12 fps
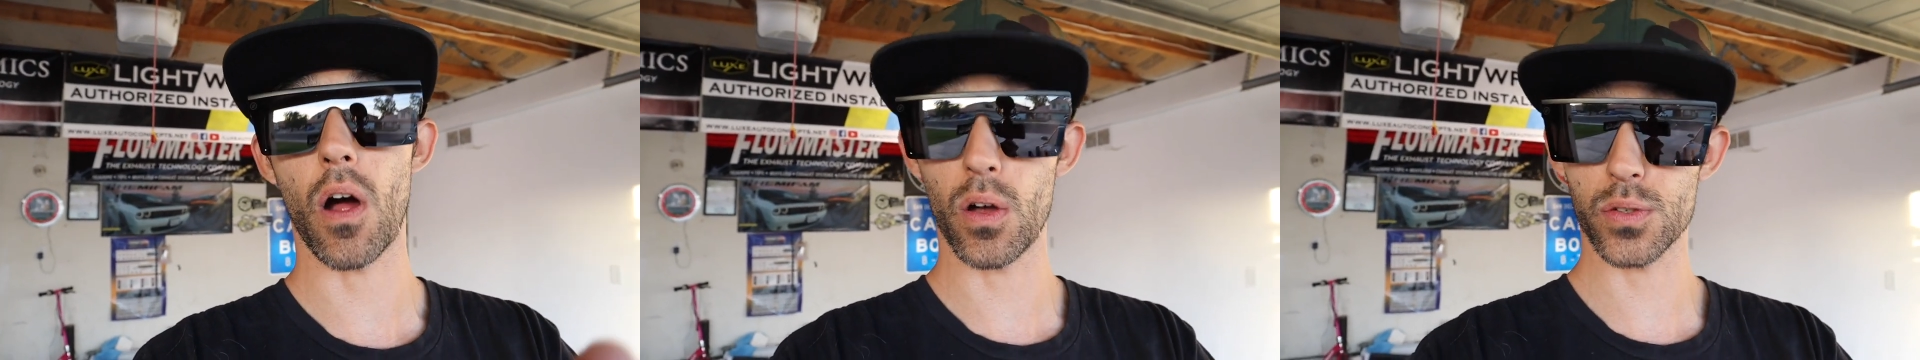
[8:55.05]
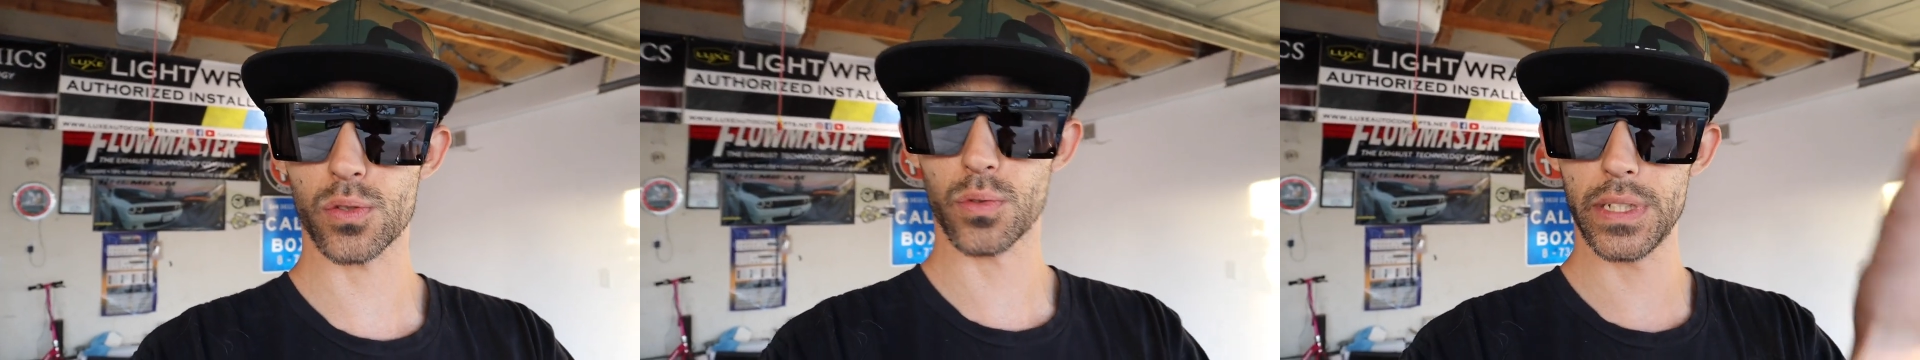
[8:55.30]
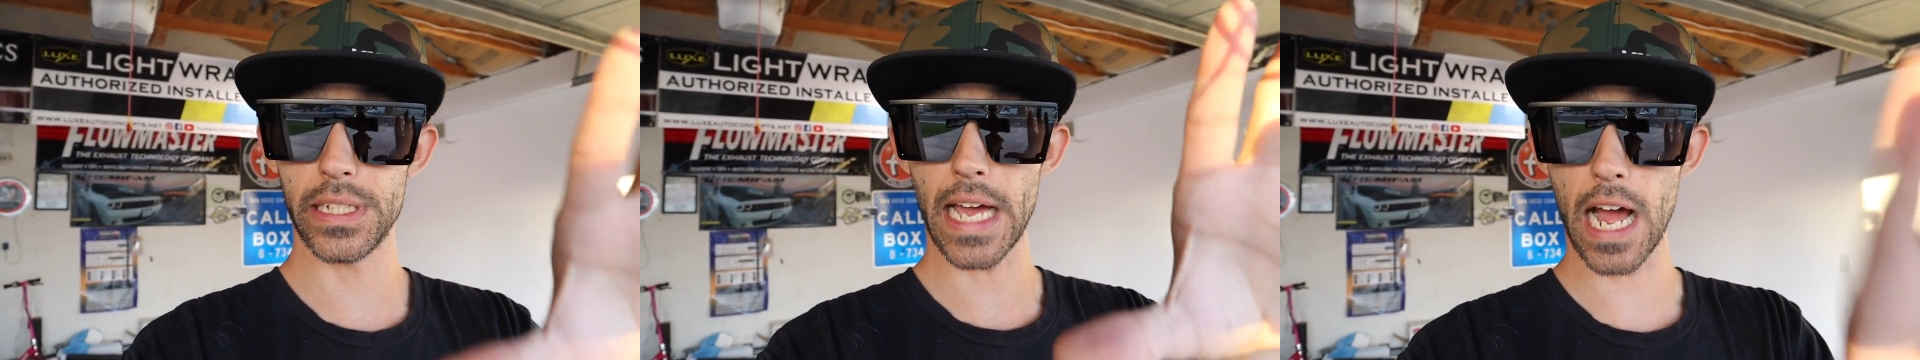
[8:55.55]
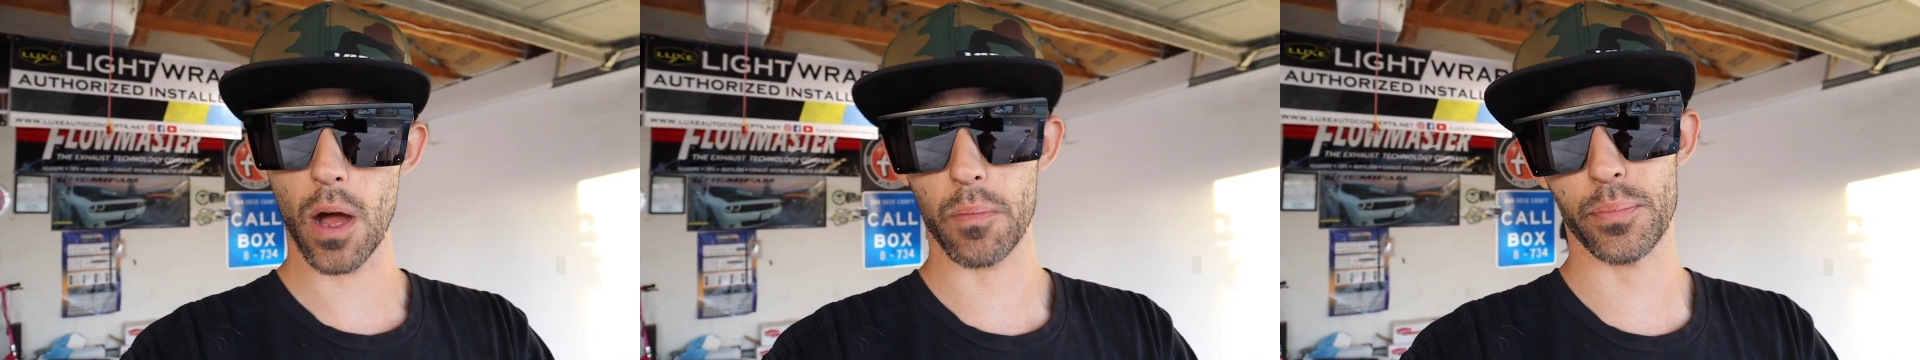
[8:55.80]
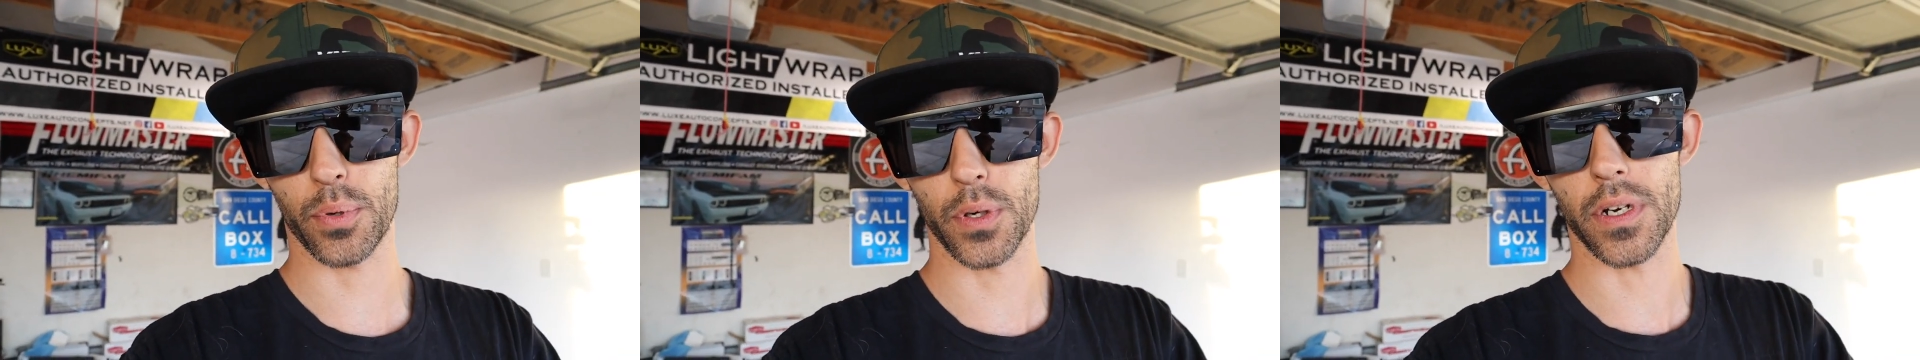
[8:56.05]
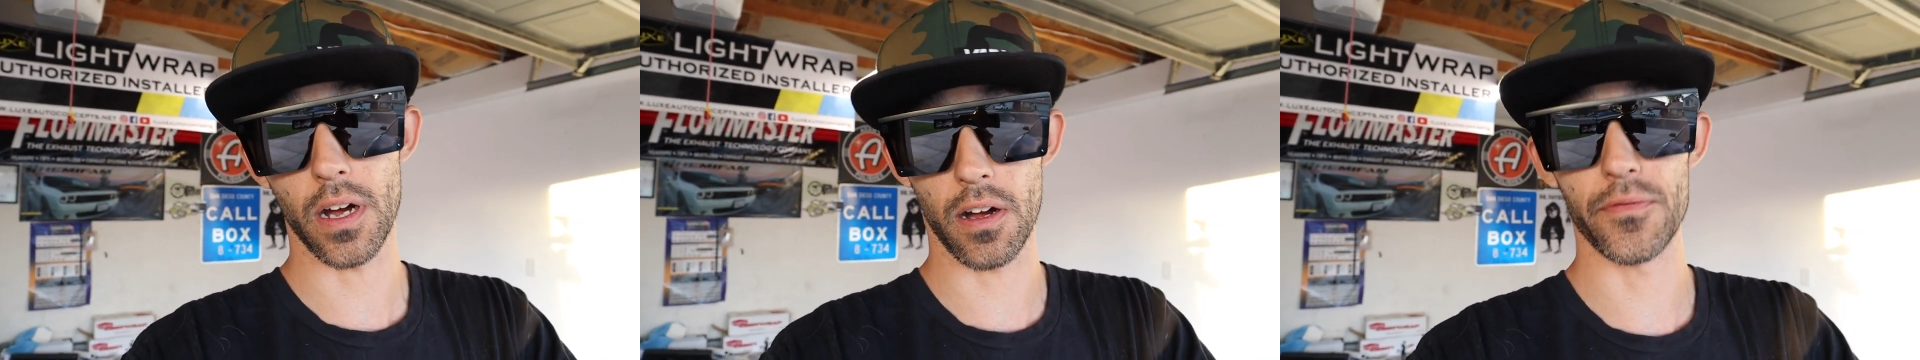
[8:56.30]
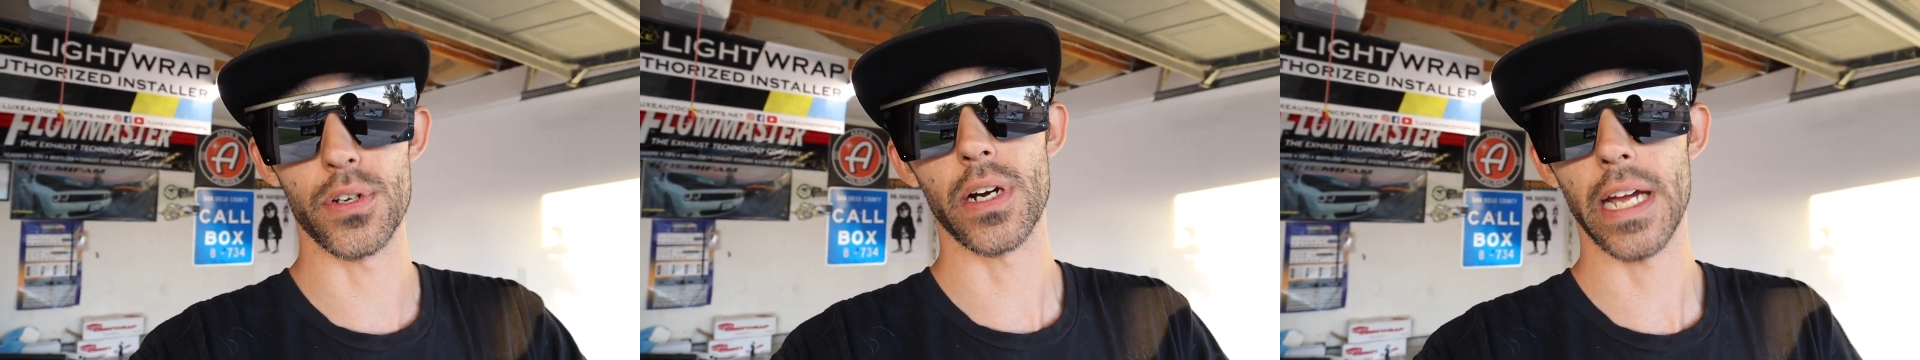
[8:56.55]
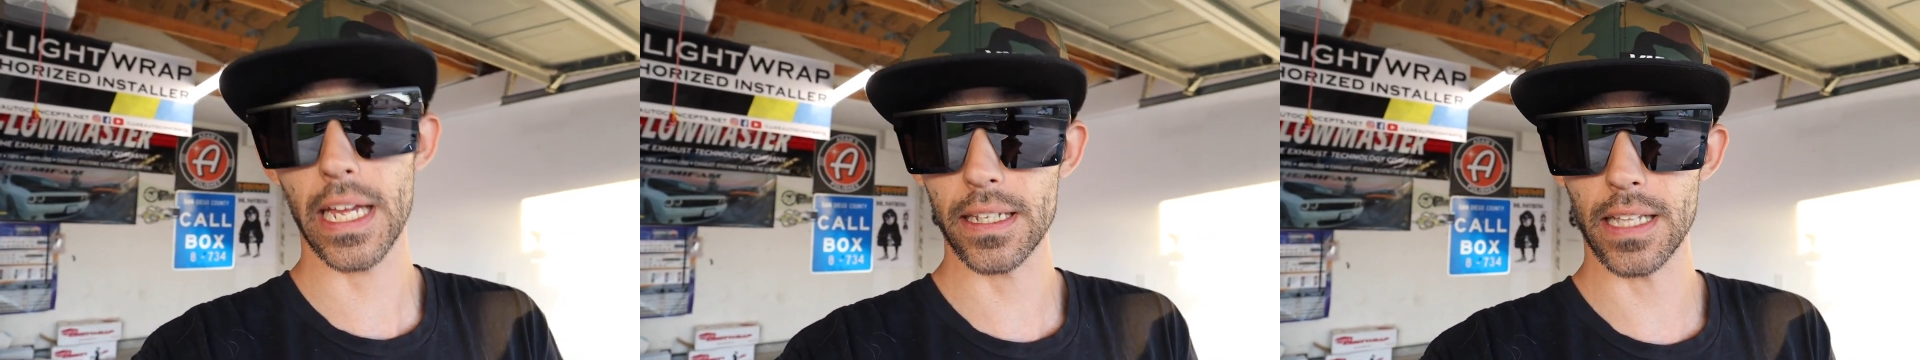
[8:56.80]
also the output of your
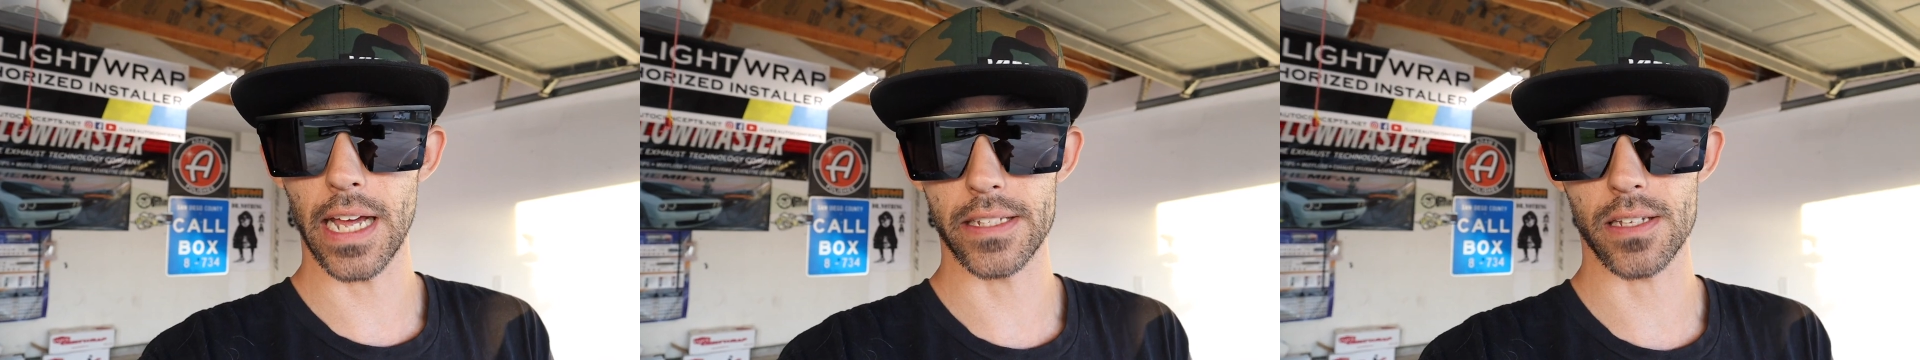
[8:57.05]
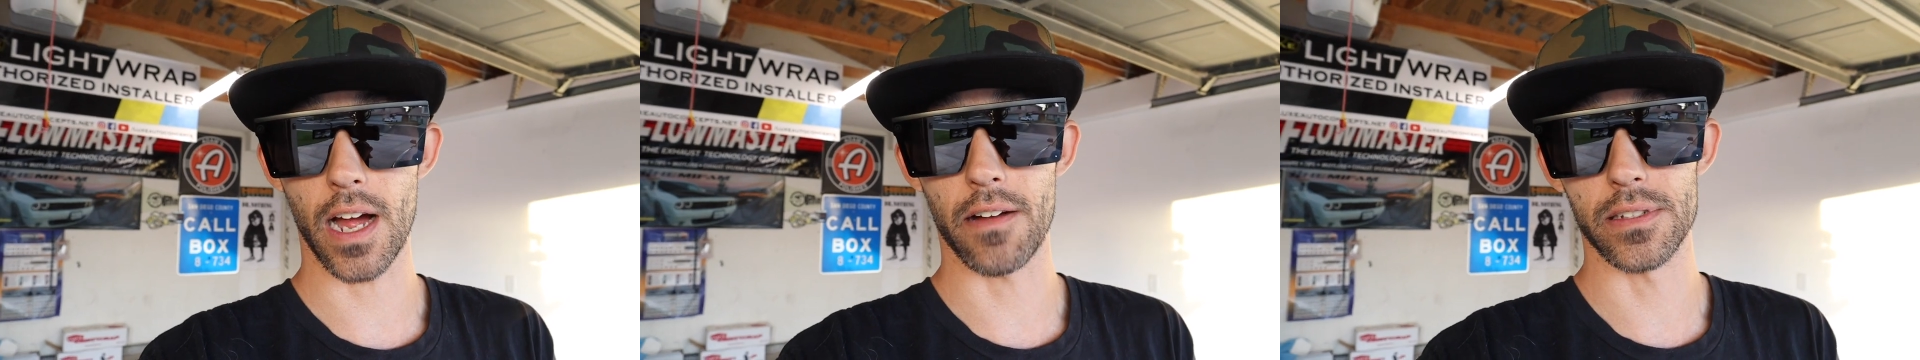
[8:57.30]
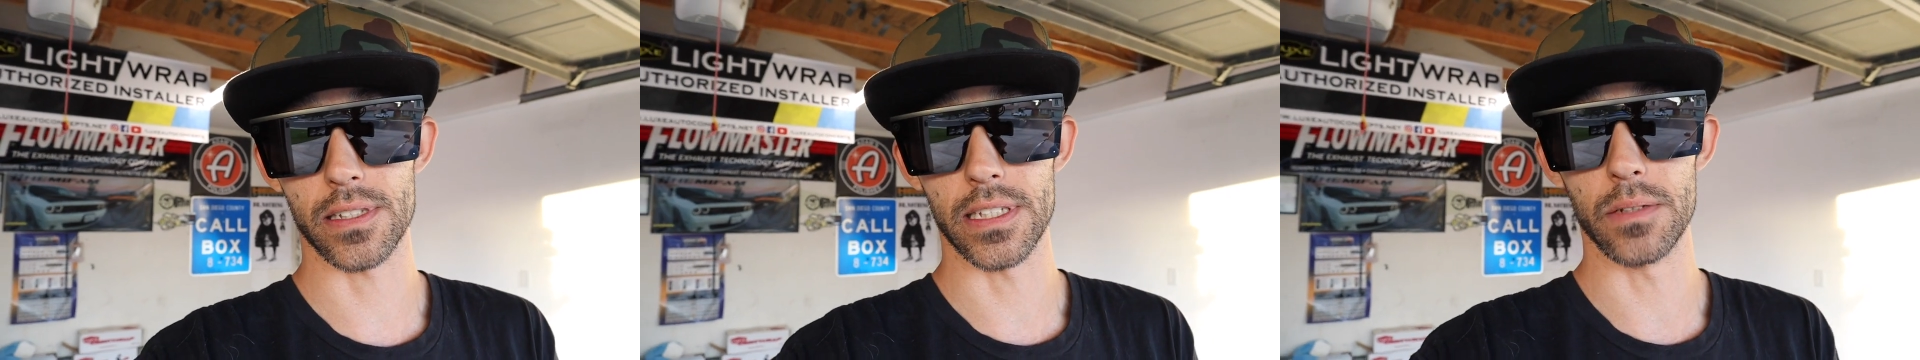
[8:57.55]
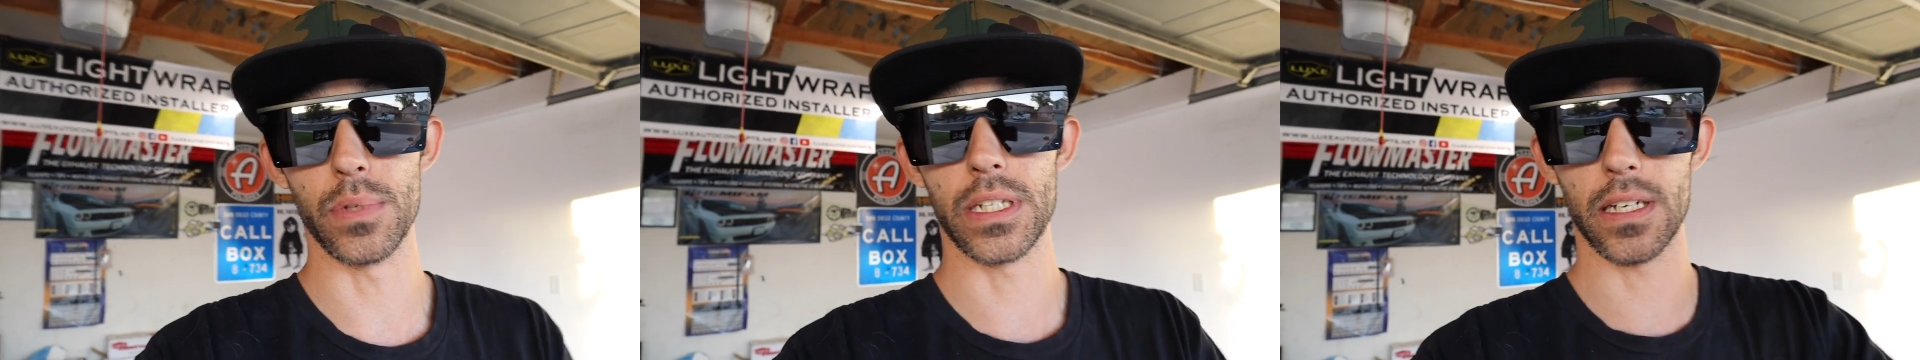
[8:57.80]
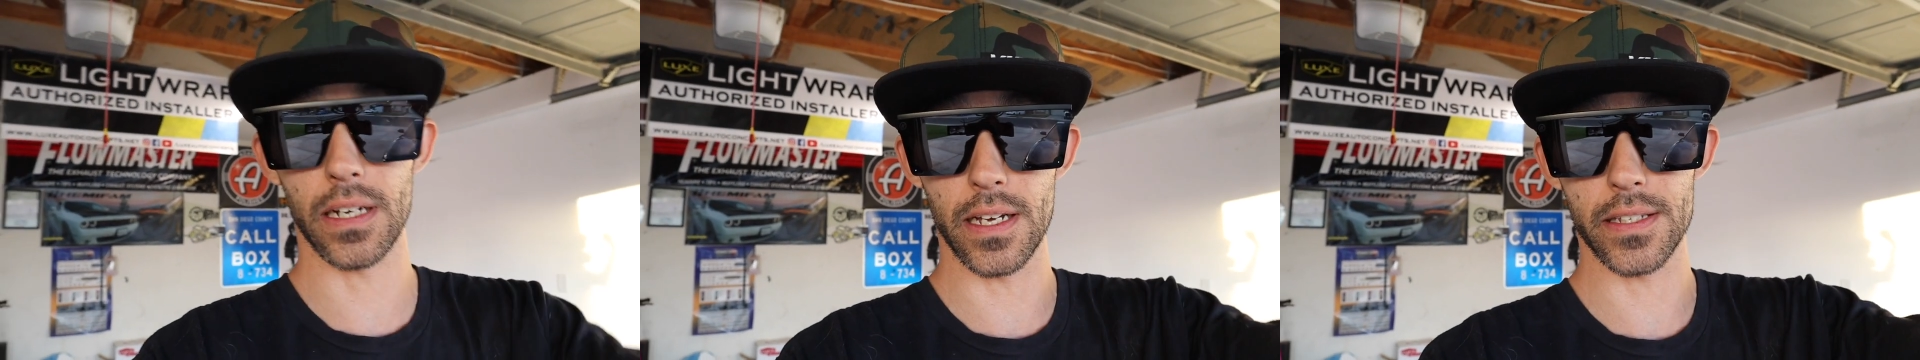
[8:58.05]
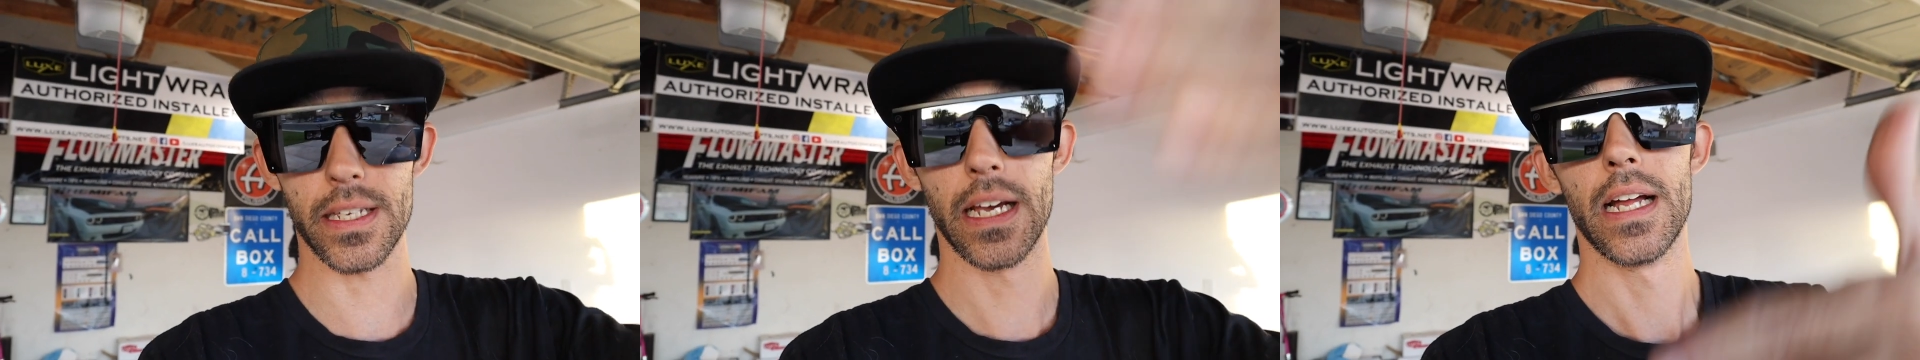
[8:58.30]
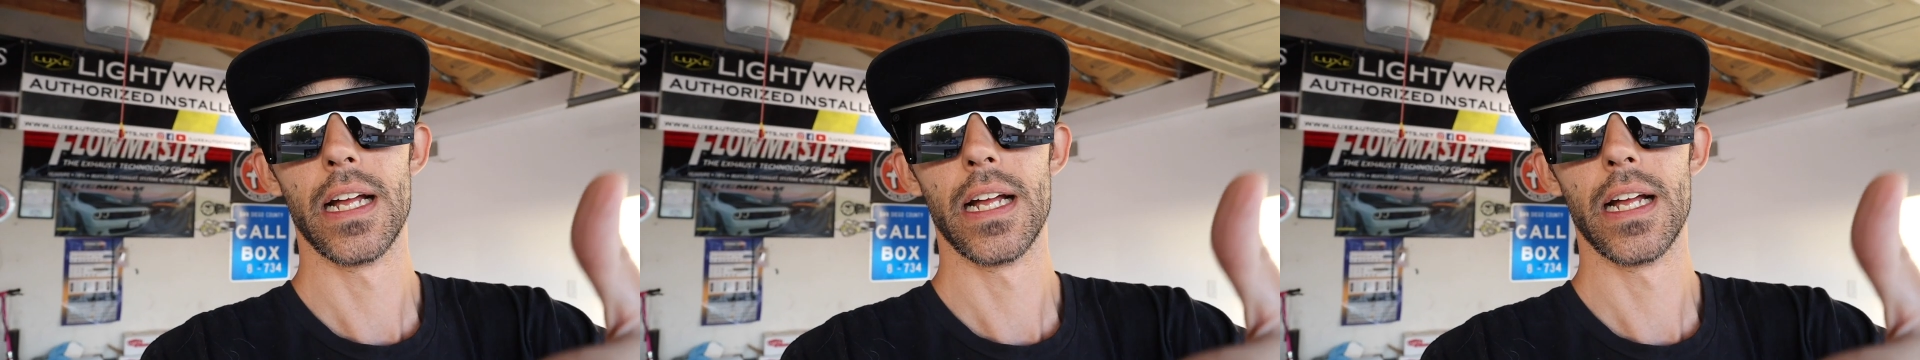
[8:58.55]
headlights, obviously, because